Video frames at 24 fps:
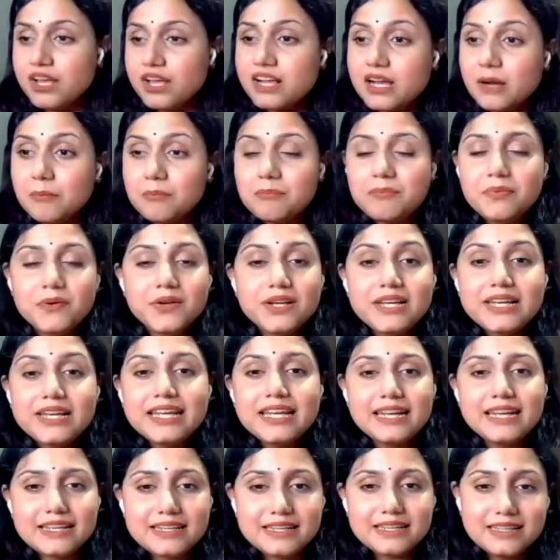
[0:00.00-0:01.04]

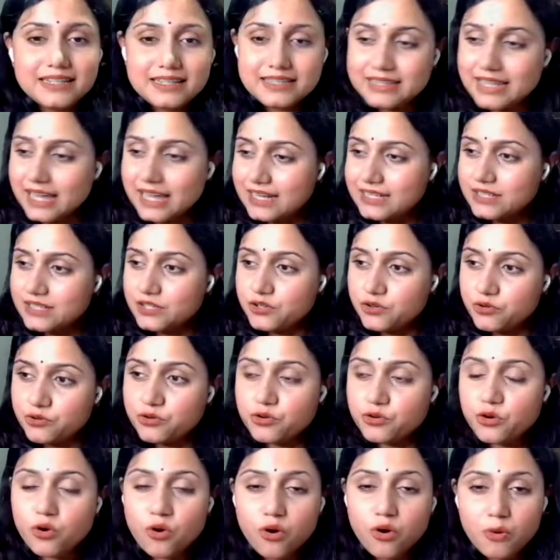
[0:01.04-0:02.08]
complete that
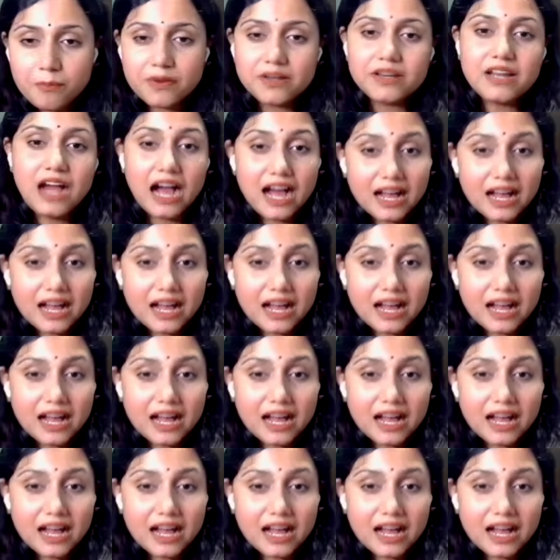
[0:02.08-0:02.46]
rope,